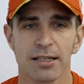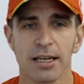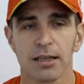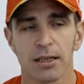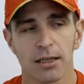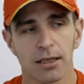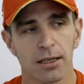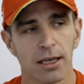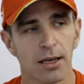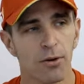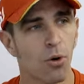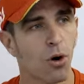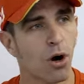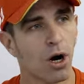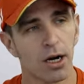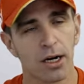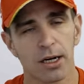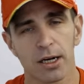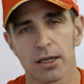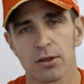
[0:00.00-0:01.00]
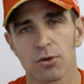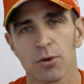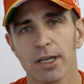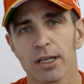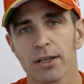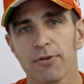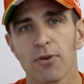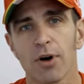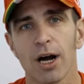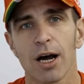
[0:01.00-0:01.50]
that they work
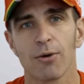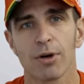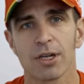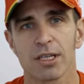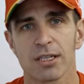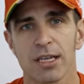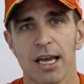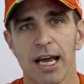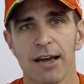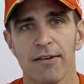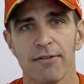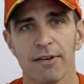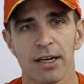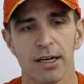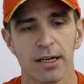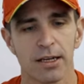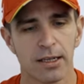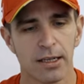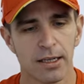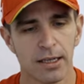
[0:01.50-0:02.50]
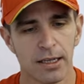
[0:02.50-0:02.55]
24/7,